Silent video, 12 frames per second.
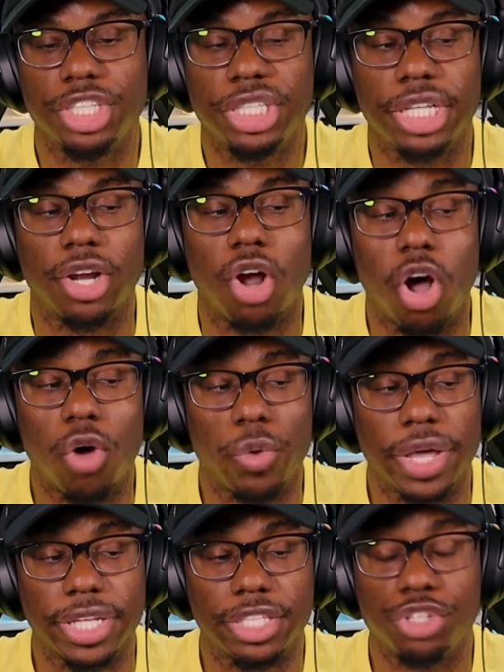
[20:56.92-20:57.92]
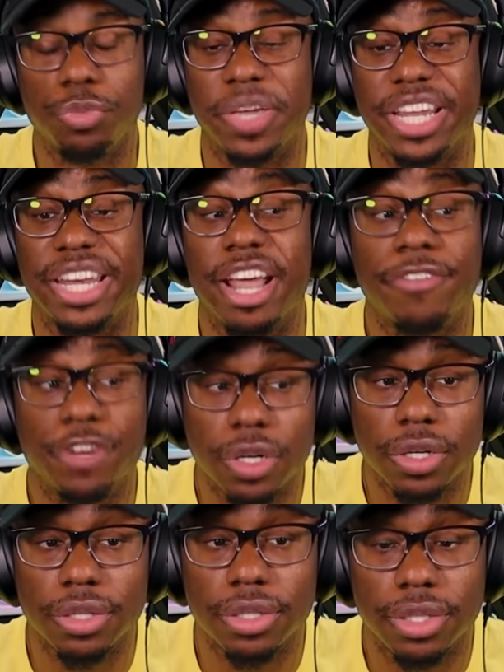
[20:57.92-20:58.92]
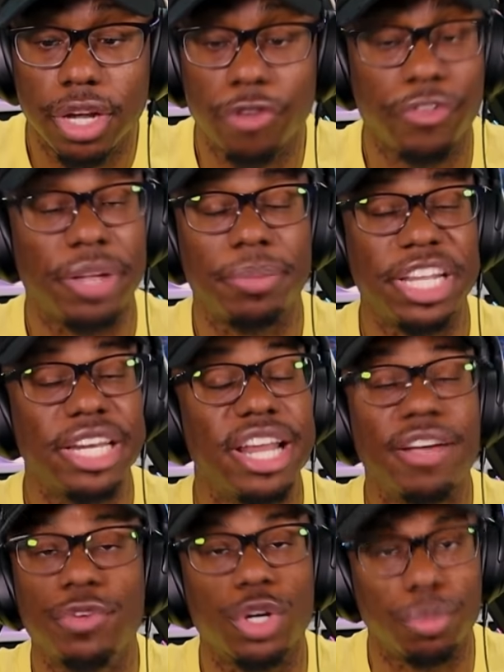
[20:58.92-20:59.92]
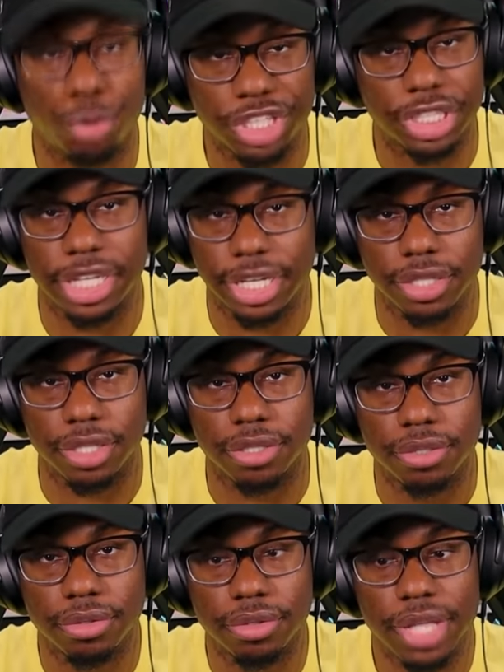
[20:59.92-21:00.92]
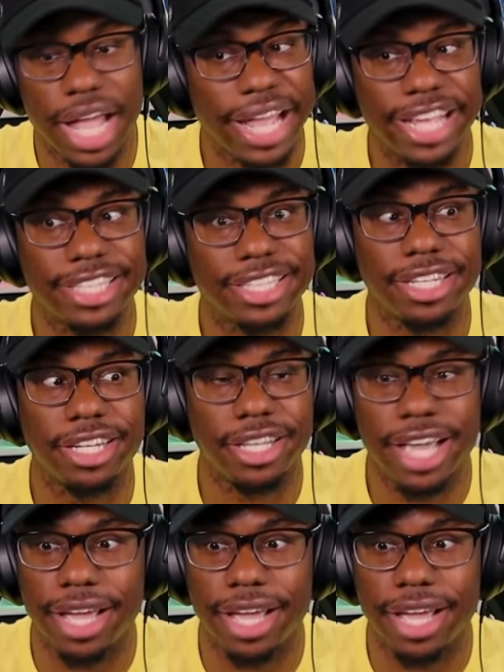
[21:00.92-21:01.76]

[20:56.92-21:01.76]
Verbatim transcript: She said always. You mean never? Her family never appreciates her. I ain't seen it